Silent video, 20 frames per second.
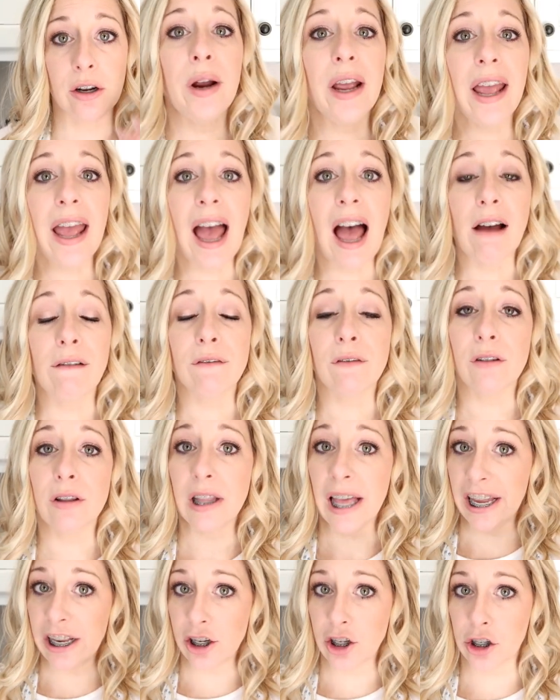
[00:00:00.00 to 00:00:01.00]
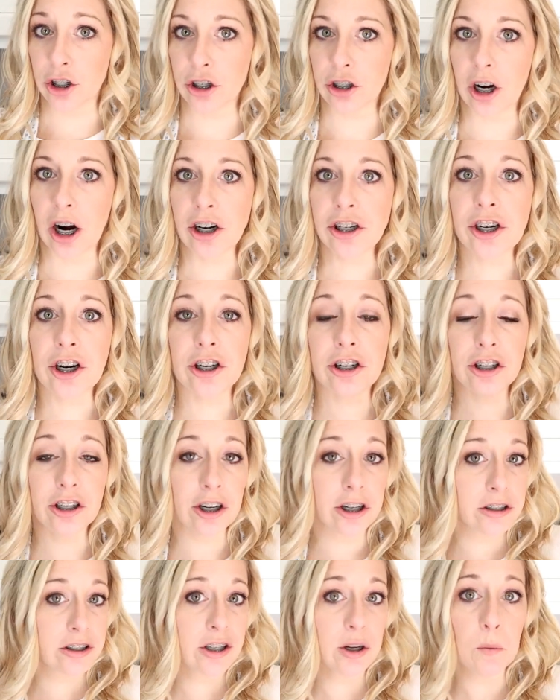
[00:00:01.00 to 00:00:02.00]
We have late church. Our church
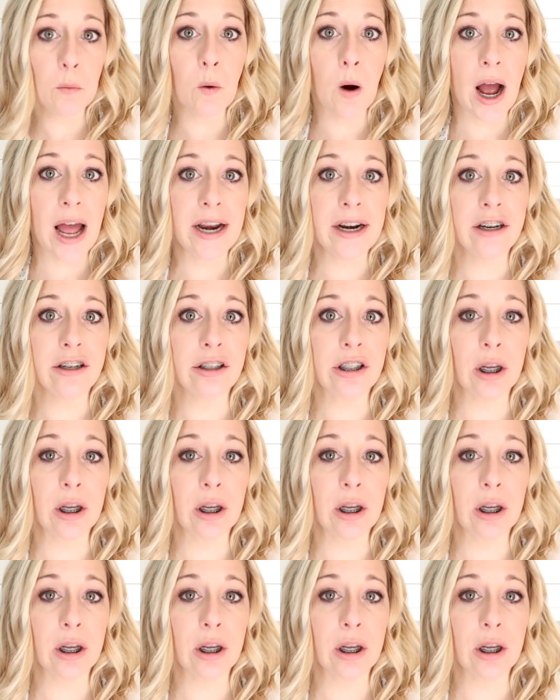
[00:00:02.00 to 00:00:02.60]
starts at one.